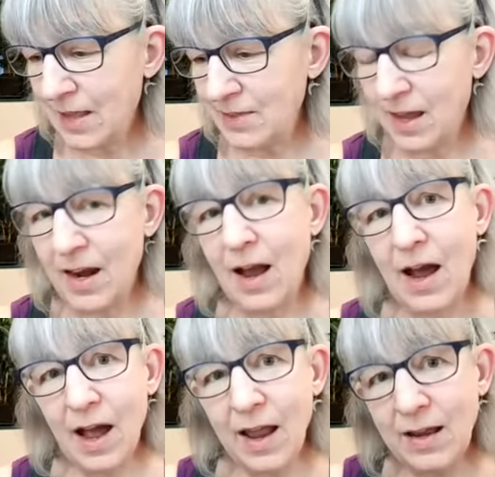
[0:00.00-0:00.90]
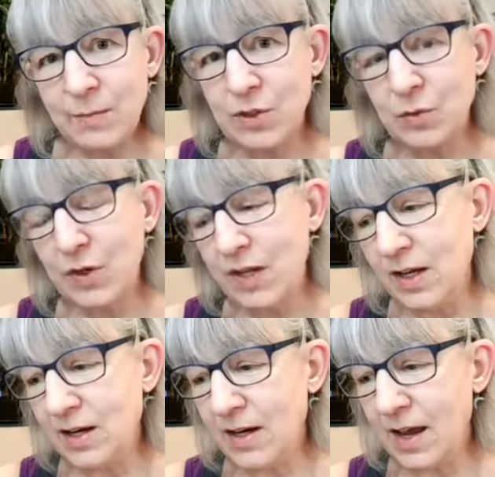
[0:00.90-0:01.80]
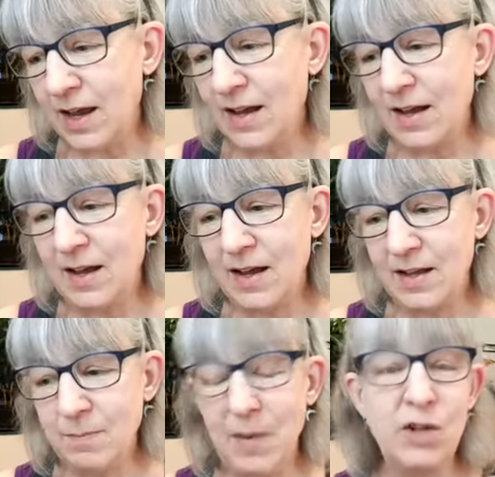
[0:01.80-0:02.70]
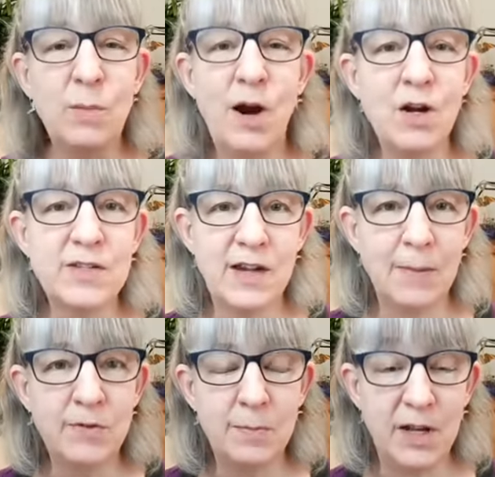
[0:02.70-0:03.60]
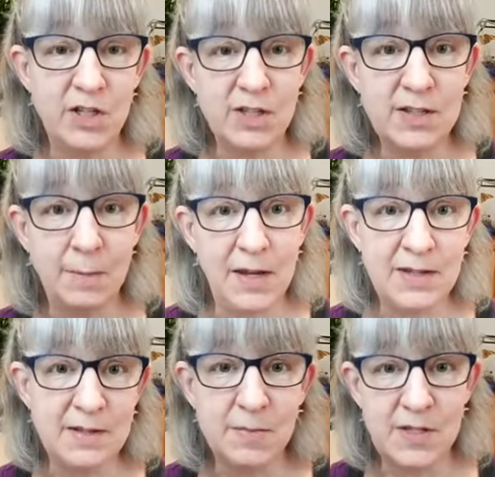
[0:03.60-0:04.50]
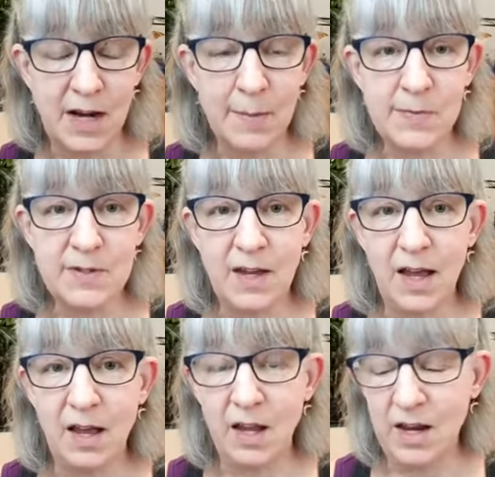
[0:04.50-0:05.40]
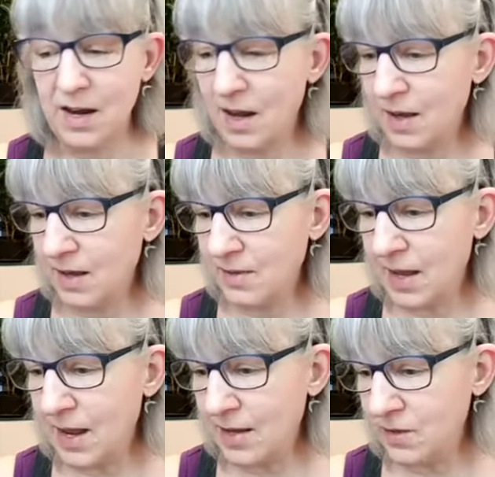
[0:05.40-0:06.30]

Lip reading: And then I am doing Make Your Mark stamps and punches. I'm making some stamps on the